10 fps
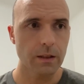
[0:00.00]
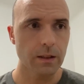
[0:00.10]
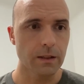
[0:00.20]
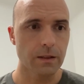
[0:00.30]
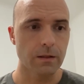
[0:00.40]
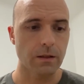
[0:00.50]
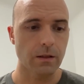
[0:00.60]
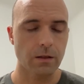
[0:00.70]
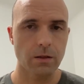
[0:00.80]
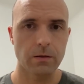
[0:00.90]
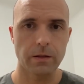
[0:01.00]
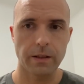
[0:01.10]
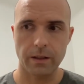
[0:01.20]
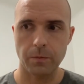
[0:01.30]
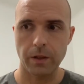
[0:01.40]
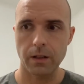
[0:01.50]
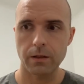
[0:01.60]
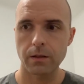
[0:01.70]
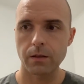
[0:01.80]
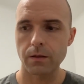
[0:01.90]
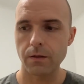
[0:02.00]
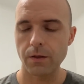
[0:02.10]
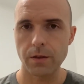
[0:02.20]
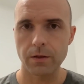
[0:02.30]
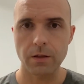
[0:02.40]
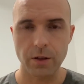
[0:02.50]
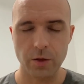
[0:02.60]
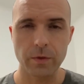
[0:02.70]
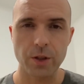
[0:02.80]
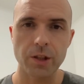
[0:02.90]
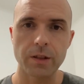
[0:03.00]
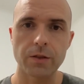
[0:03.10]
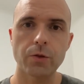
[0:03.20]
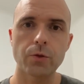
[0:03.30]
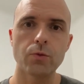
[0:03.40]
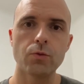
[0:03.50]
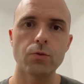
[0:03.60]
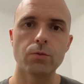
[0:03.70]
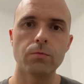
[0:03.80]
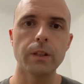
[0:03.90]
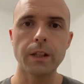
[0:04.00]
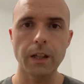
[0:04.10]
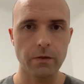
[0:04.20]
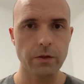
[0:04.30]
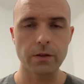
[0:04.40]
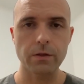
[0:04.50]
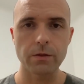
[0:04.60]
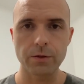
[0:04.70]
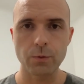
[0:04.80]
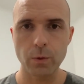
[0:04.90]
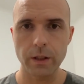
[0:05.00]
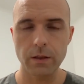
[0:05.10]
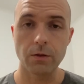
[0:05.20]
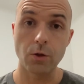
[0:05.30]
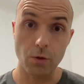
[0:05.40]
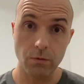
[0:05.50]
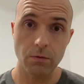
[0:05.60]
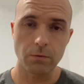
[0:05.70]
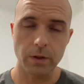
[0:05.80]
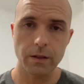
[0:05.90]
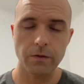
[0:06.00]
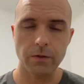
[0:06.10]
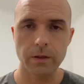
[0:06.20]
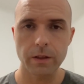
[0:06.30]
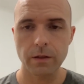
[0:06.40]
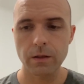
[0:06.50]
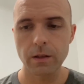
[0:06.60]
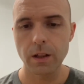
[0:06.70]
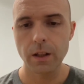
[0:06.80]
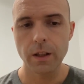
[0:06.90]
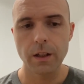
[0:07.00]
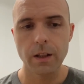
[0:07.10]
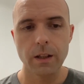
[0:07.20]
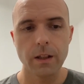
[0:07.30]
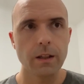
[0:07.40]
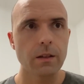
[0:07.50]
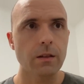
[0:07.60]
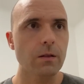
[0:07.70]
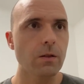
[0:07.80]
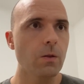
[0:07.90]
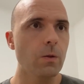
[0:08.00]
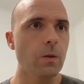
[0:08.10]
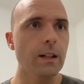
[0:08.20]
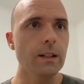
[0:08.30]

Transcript: Syzkaller expects the target machine to behave in a certain way, known way for it. So